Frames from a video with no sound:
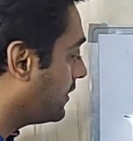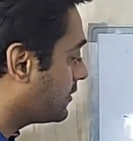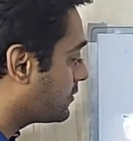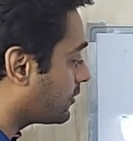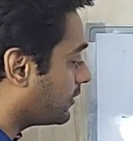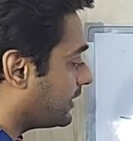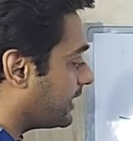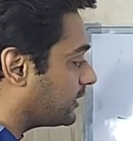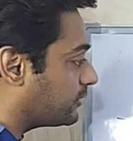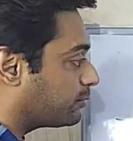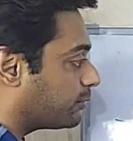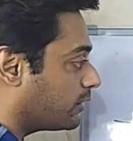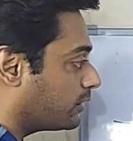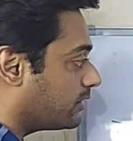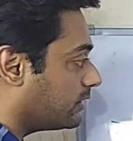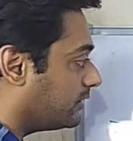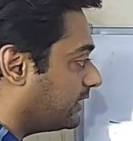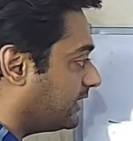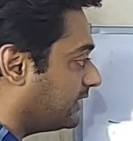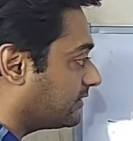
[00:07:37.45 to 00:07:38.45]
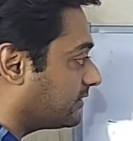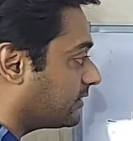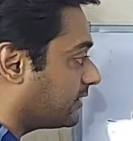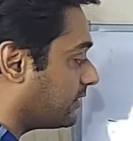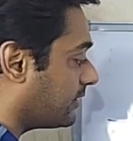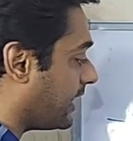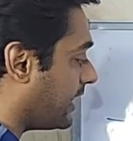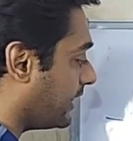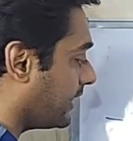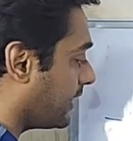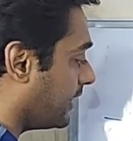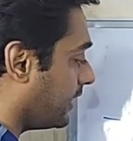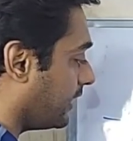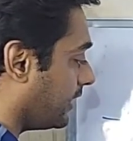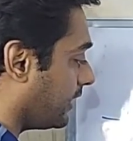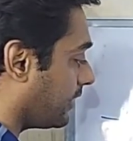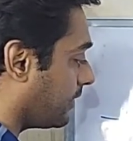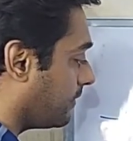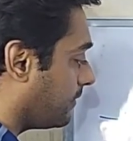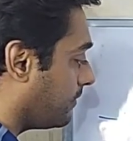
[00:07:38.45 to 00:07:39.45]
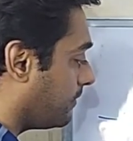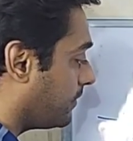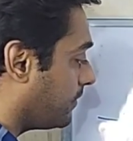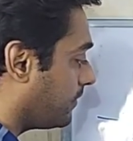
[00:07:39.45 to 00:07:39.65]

So let's put these radical here.